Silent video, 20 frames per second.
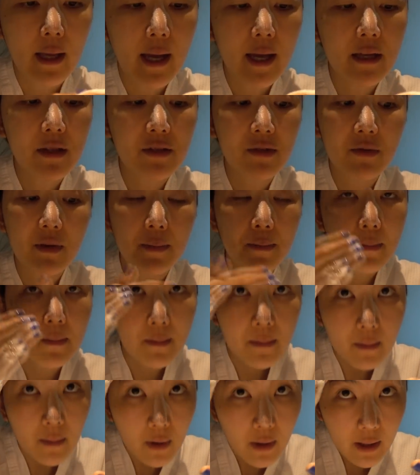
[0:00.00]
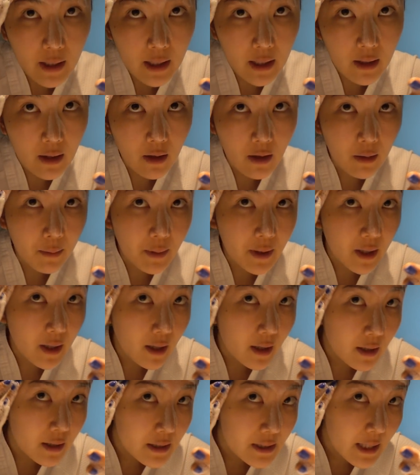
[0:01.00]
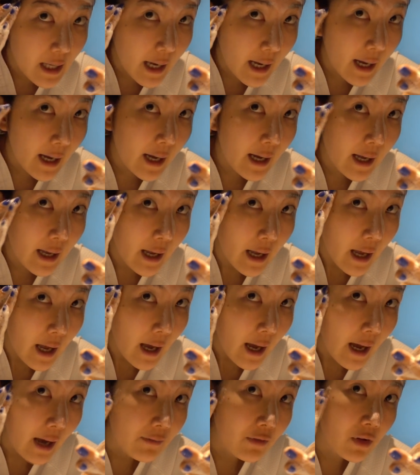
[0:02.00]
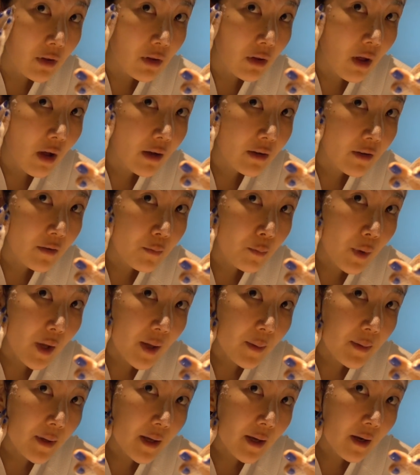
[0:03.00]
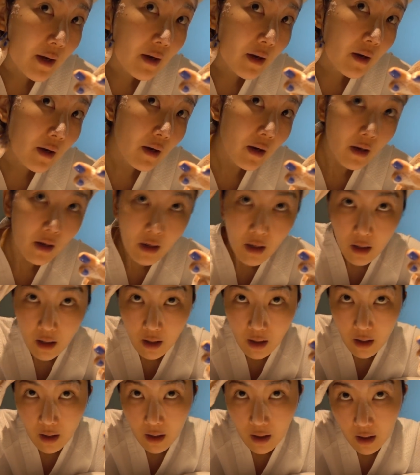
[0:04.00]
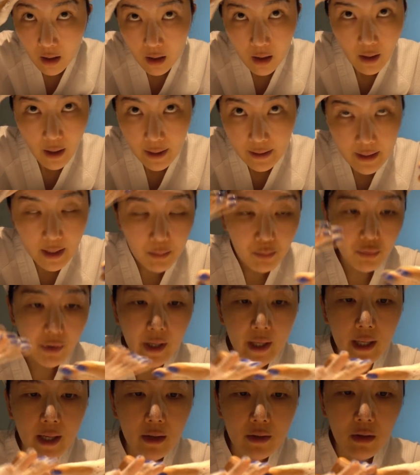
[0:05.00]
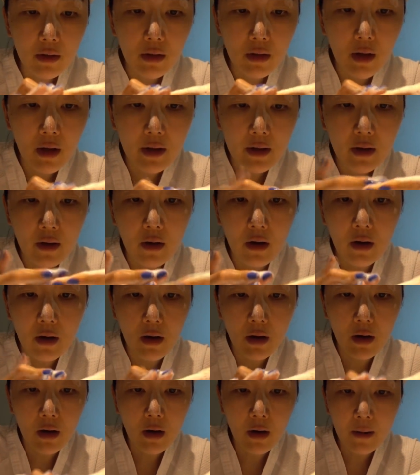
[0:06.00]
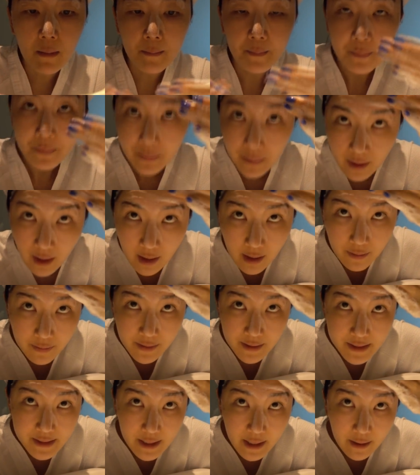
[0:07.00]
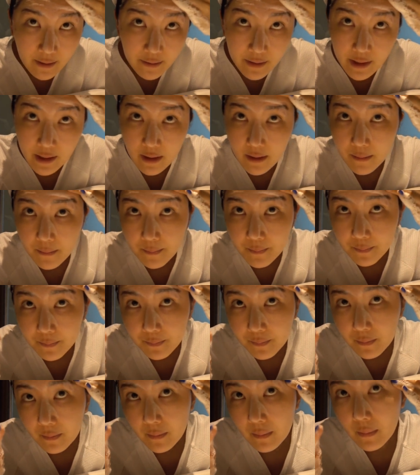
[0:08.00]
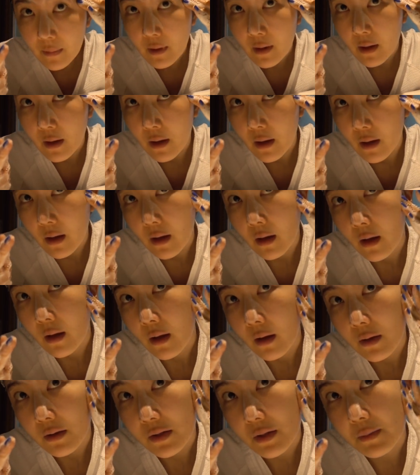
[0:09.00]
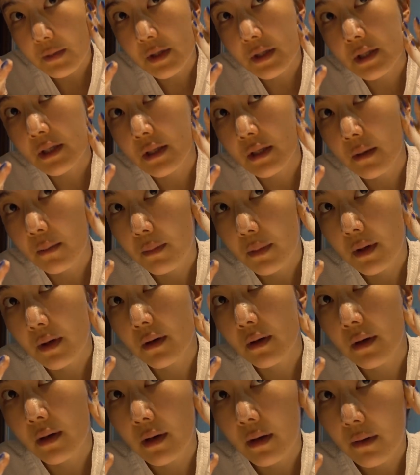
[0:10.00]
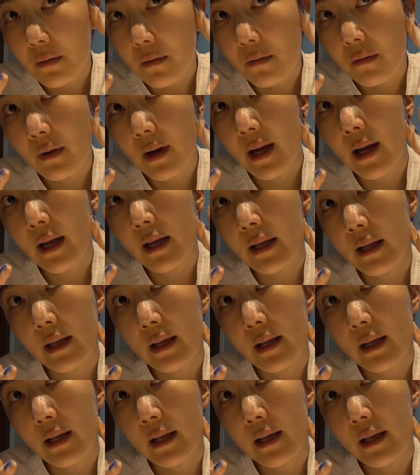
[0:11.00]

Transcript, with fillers: I do it here because I have a lot of baby hair and I break out a lot in this area. So I'm just gonna put it right